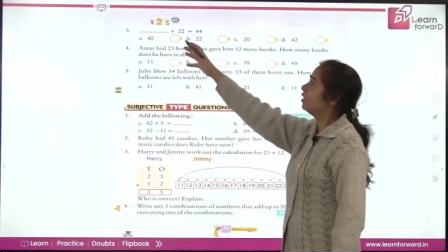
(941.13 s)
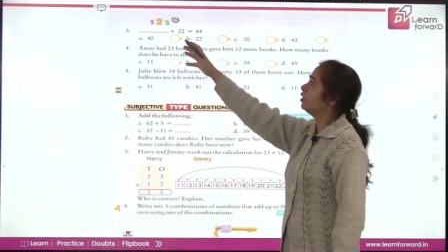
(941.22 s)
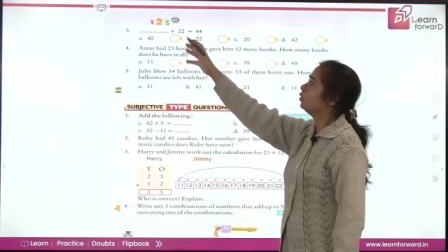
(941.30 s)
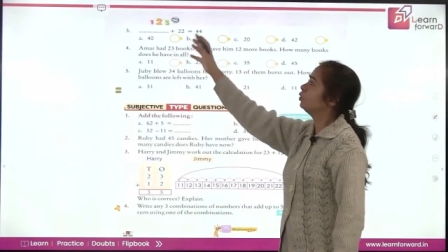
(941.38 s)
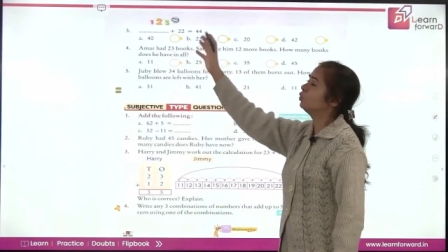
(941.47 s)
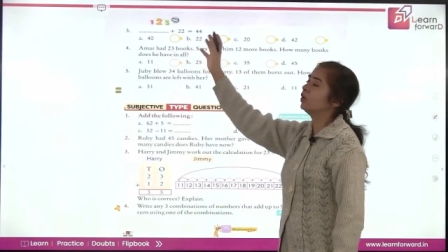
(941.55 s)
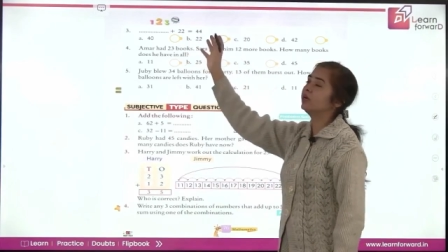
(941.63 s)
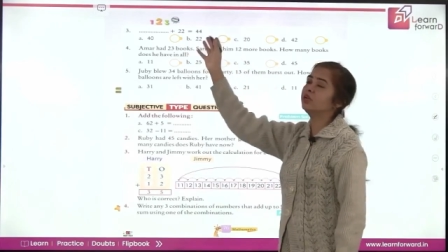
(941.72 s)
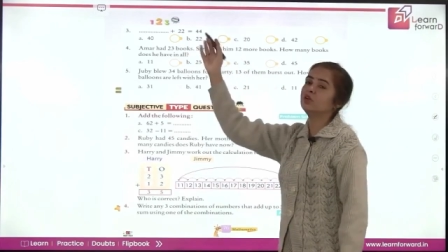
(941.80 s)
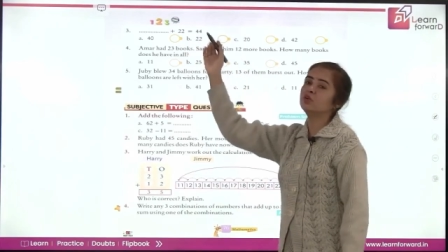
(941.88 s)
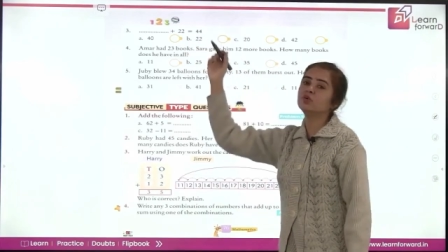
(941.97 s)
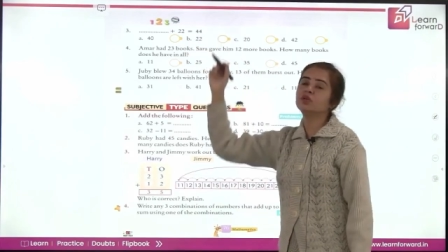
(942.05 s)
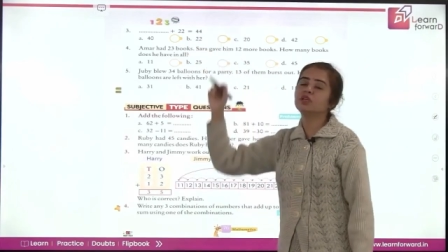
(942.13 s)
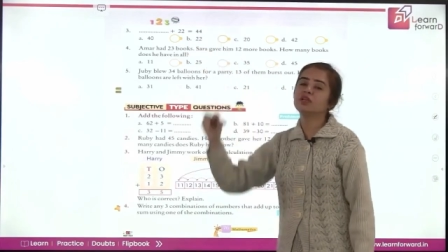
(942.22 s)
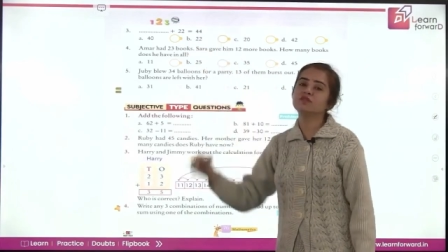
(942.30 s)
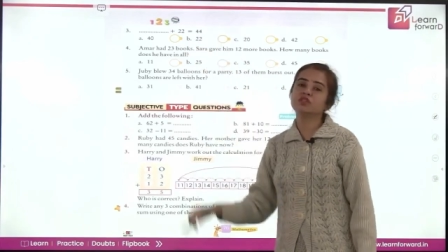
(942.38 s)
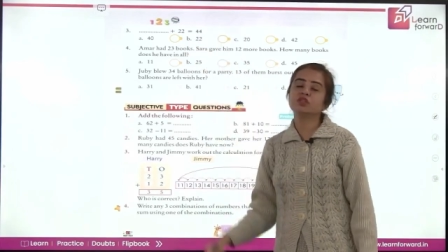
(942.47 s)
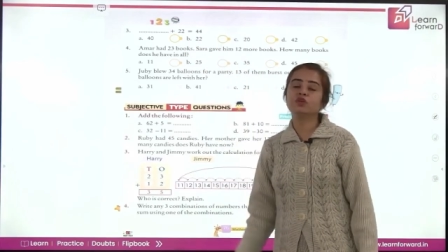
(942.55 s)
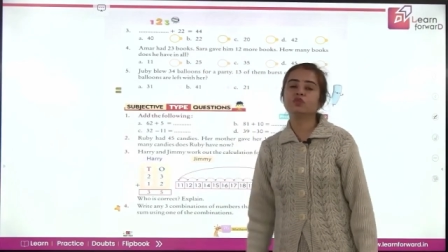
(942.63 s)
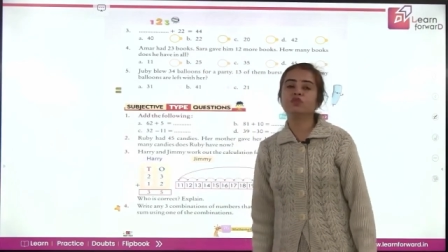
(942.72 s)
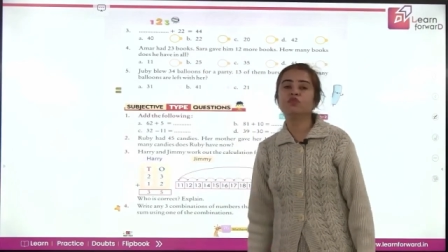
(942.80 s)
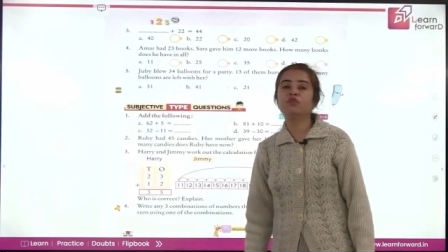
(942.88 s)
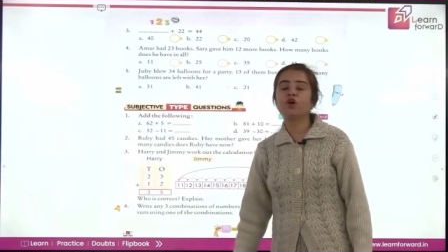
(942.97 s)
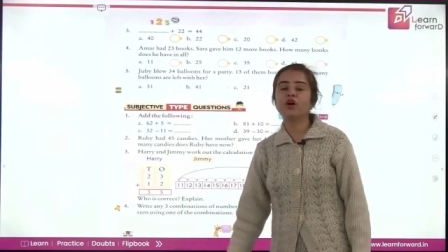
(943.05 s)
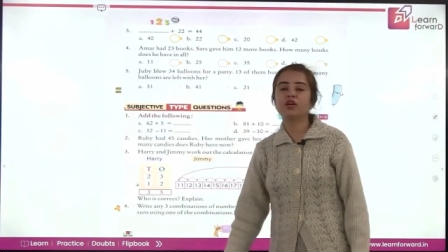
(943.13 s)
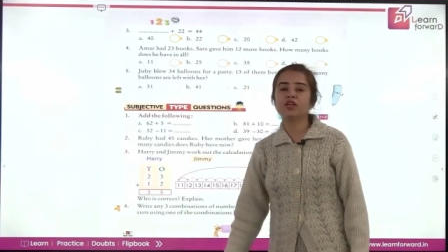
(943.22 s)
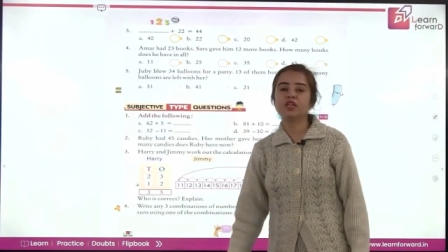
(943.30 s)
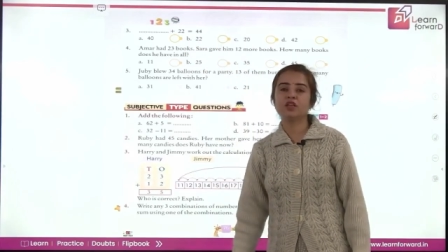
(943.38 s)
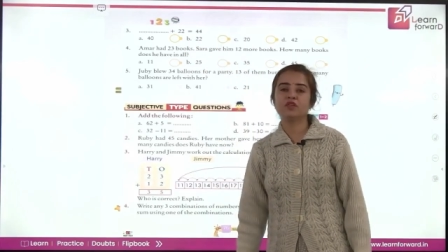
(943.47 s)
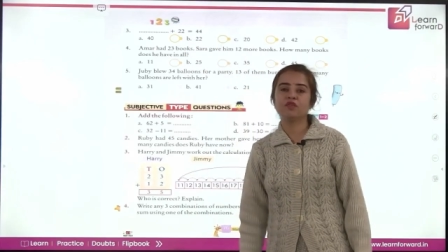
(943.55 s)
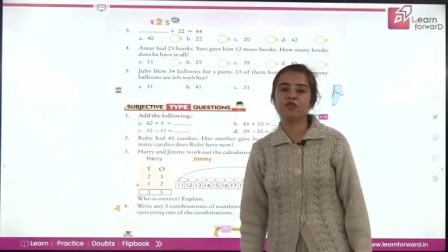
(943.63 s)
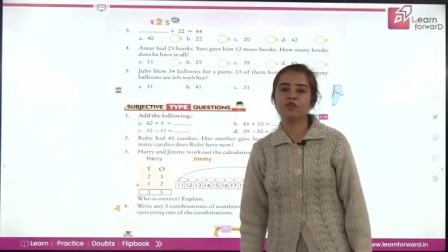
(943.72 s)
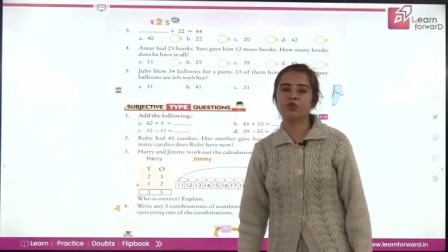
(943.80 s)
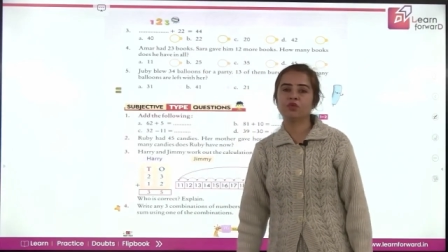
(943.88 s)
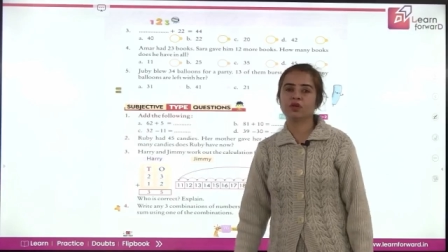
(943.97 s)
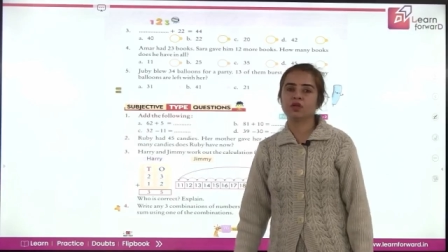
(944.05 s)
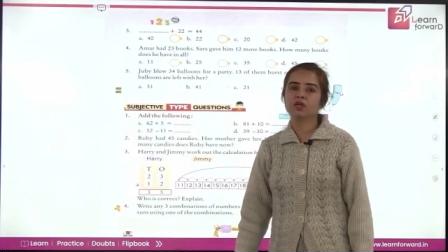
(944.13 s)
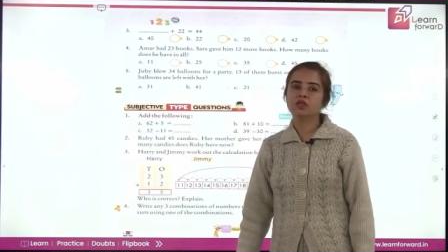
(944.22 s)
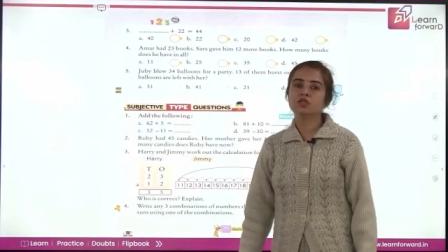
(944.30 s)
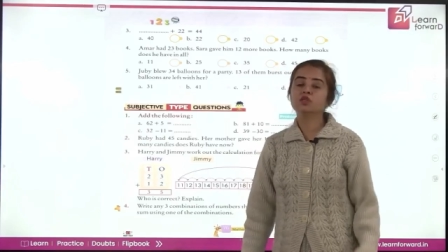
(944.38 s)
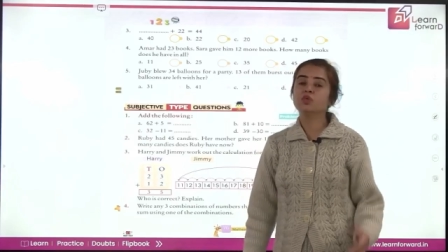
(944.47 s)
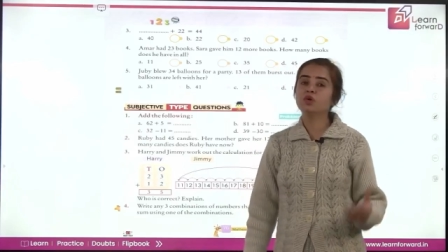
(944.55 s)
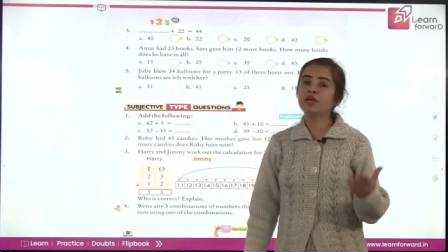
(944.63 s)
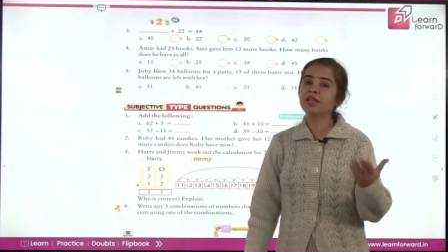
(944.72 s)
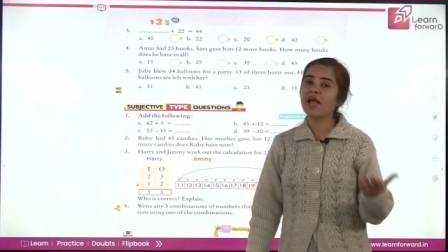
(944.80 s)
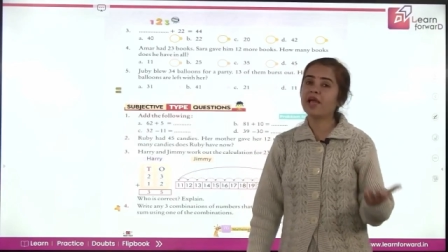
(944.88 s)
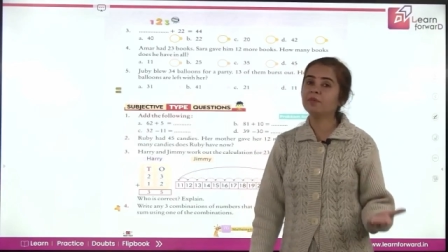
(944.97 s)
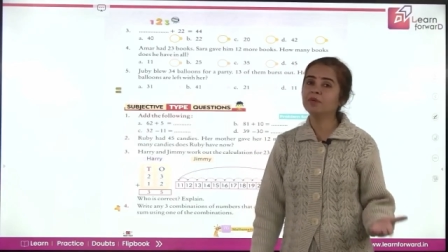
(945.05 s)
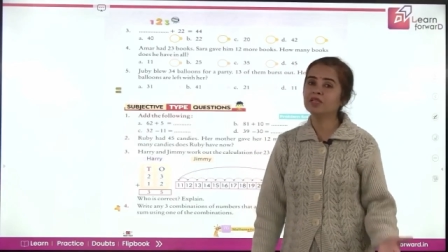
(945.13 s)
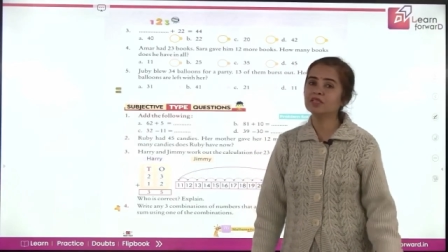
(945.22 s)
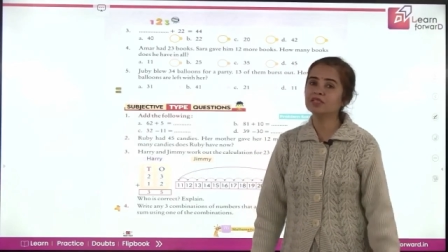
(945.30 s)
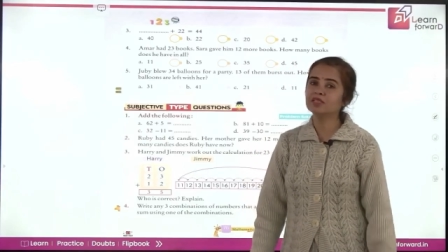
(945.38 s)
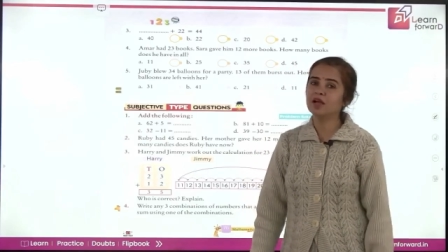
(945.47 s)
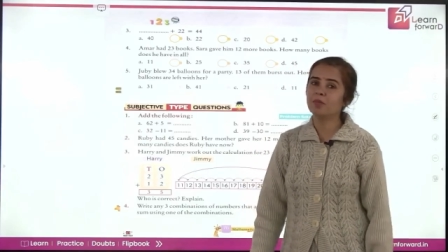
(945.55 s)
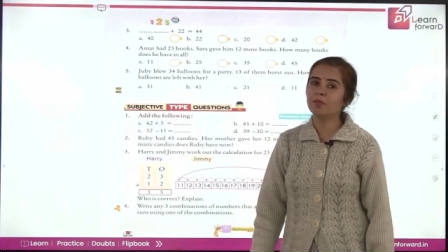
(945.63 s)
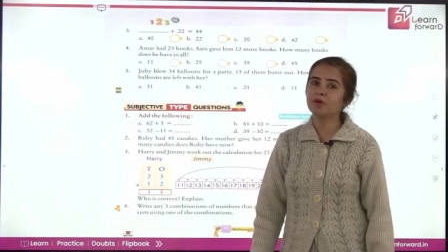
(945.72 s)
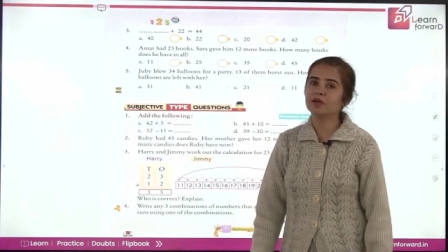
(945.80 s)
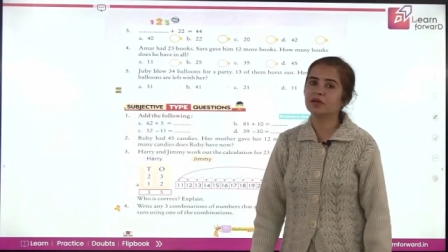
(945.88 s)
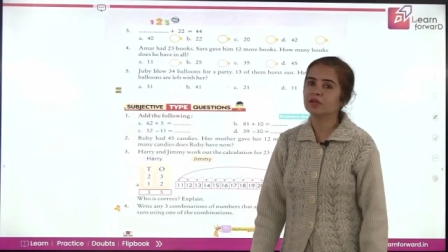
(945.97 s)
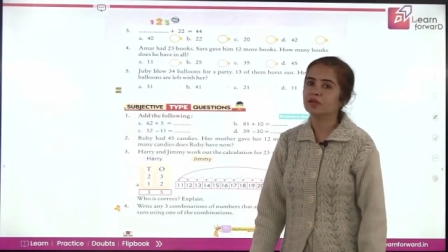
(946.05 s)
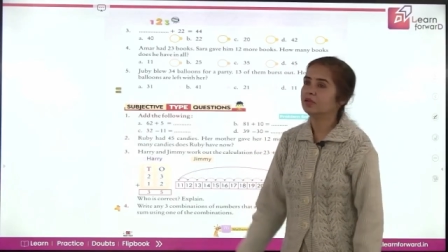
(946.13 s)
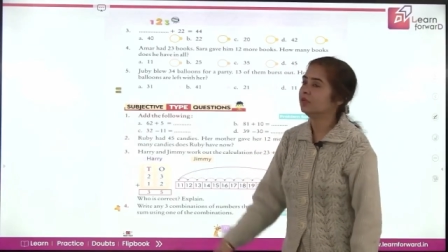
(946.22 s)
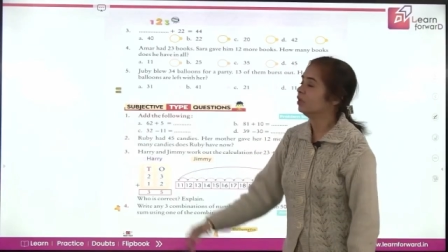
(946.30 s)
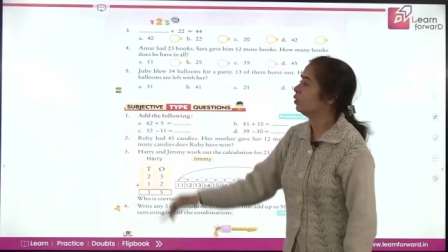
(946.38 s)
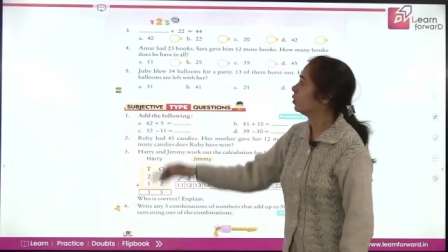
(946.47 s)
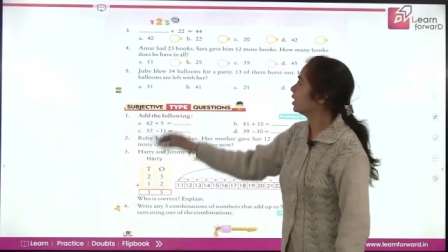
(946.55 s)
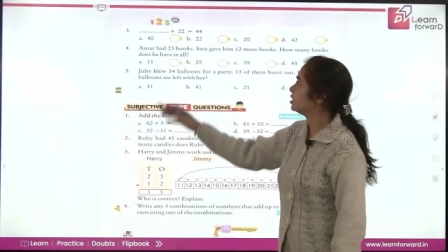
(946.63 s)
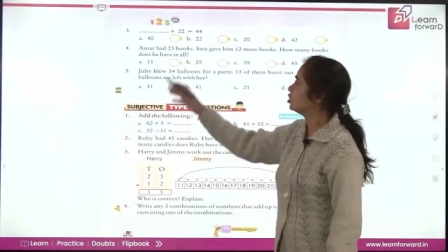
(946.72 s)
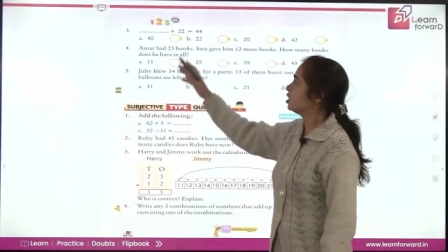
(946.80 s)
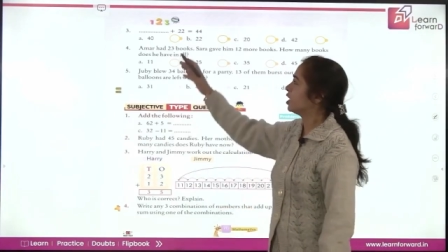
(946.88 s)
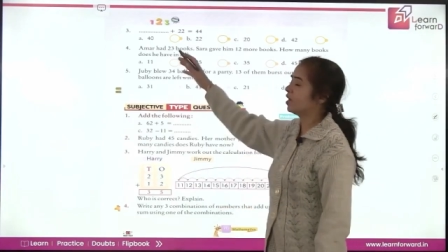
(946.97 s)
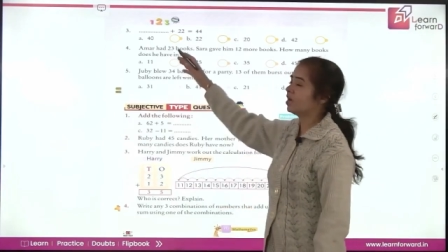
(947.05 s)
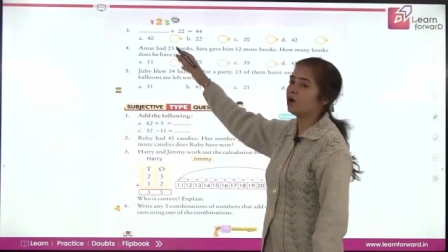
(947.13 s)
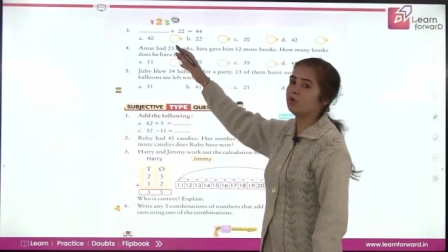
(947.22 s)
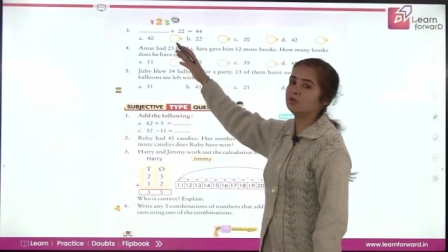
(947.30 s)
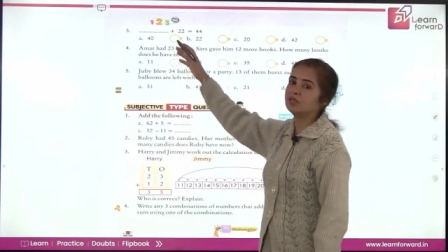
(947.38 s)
to 22 gives you 44. So, what can be this number? You can check out